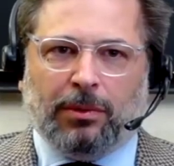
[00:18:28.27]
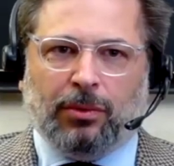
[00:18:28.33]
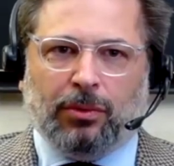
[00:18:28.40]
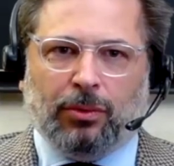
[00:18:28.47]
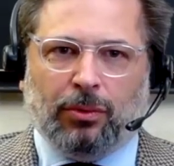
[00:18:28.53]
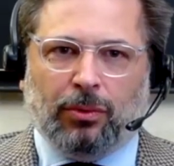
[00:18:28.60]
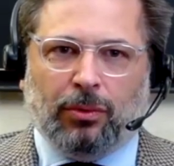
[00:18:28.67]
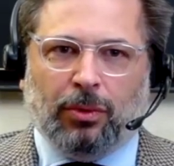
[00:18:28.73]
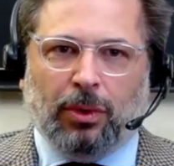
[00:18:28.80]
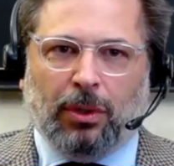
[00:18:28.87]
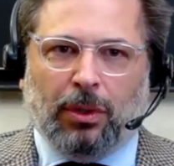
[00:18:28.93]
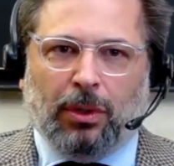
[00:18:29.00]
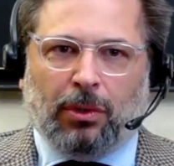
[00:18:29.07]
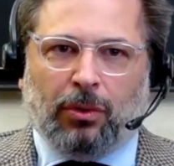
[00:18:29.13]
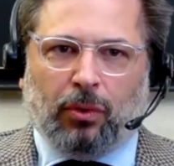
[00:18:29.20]
to,
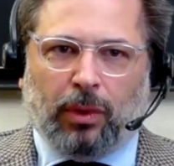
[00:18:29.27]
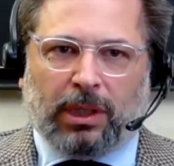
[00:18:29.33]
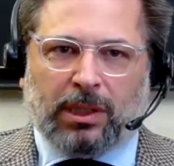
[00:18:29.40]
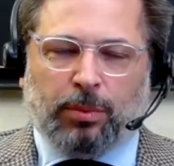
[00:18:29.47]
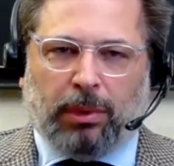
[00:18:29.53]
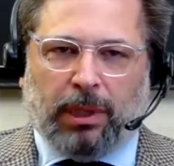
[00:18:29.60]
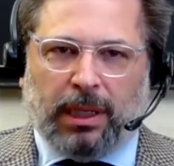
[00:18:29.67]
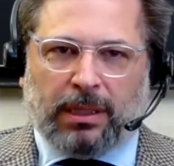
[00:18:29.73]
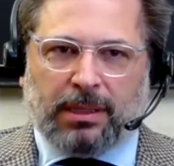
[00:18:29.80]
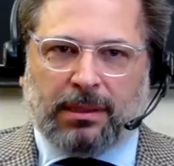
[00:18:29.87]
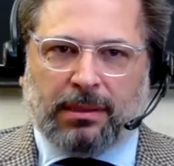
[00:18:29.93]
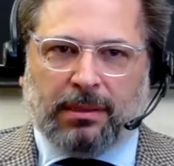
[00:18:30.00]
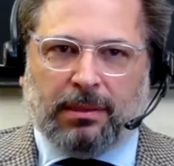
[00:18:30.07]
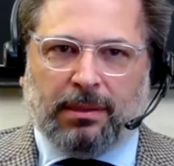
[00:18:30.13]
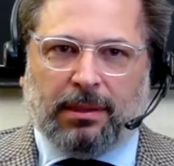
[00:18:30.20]
to express
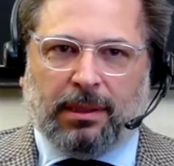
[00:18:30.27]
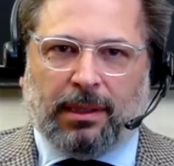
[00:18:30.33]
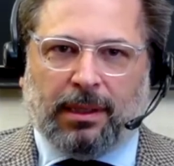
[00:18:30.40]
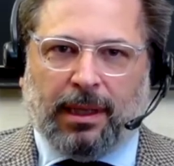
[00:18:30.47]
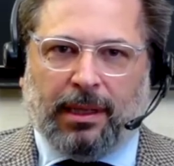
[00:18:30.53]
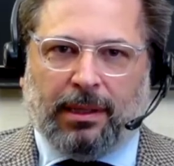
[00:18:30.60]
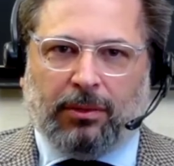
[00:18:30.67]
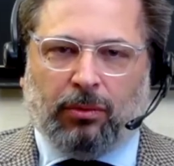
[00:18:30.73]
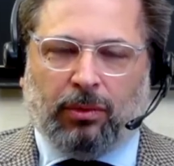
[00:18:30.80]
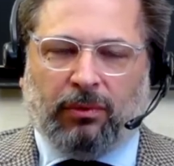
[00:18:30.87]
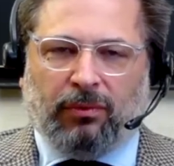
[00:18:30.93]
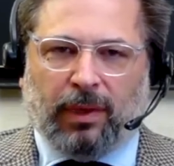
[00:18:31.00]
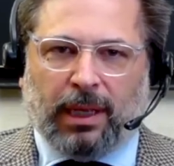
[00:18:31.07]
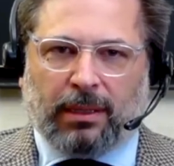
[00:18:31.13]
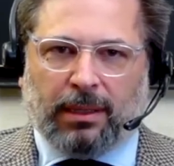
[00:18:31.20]
uh, and to
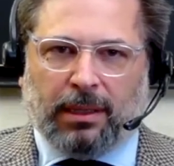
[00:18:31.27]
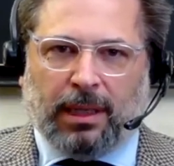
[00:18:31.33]
reflect the